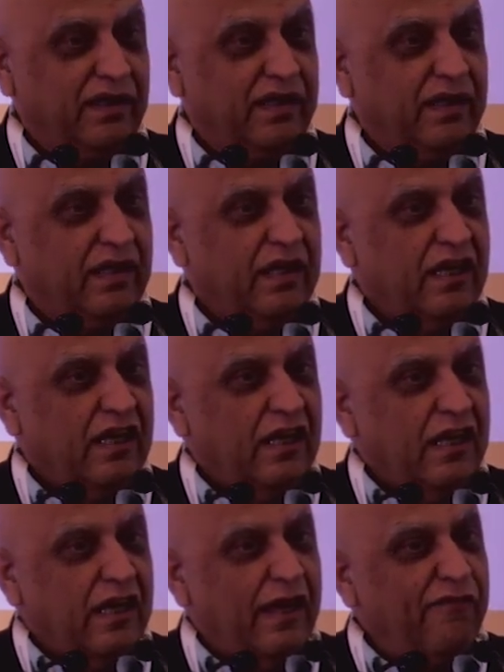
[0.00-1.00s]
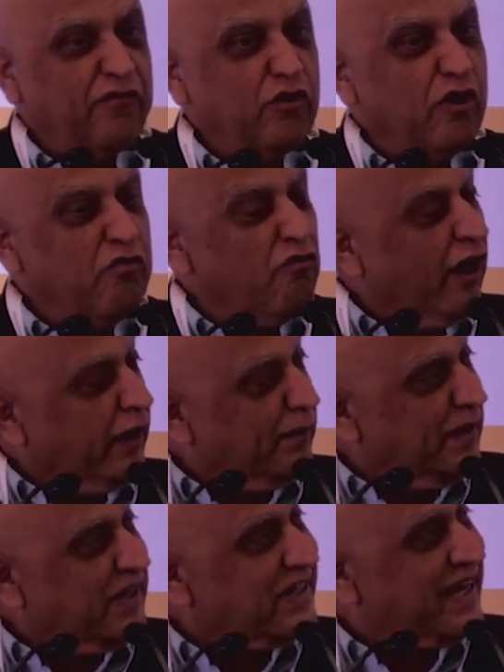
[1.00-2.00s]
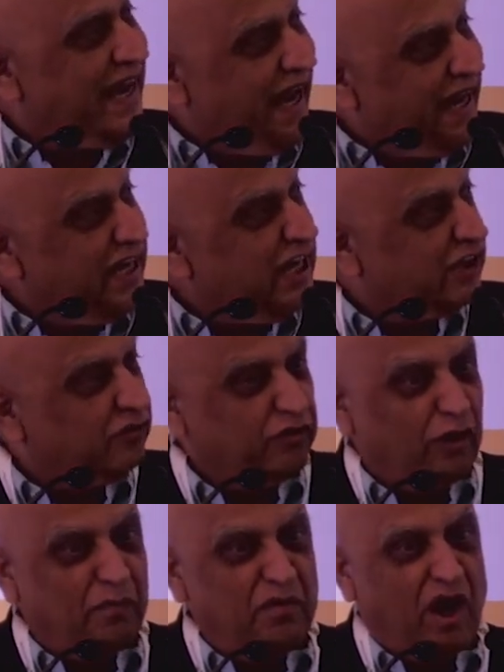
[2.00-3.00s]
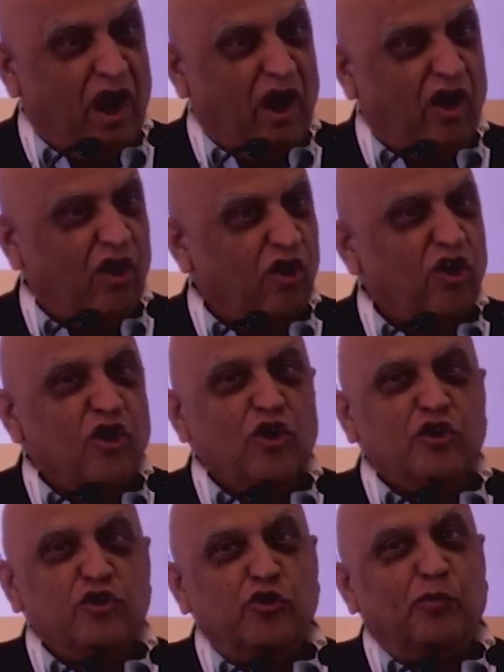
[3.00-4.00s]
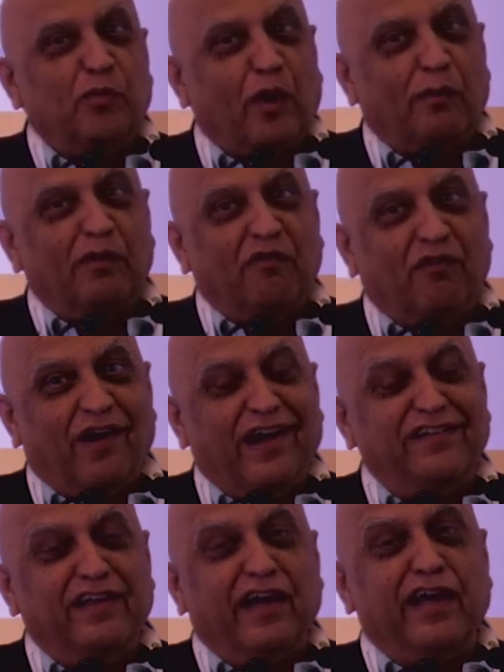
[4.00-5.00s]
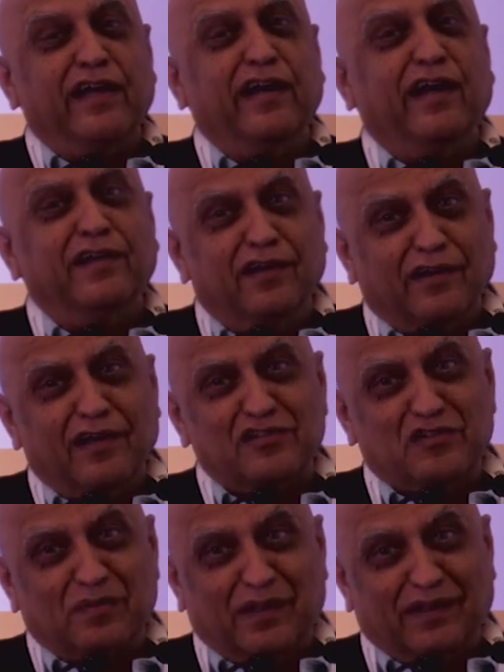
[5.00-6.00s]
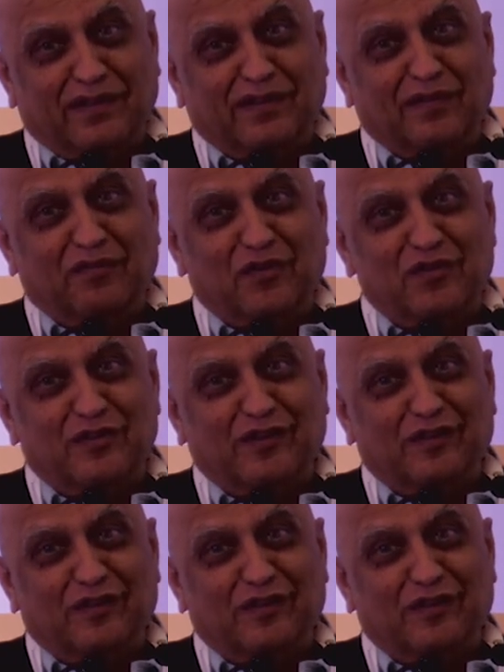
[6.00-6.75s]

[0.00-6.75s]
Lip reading: it. If you invite me 10 years from now, you'll probably find that I underestimated the future.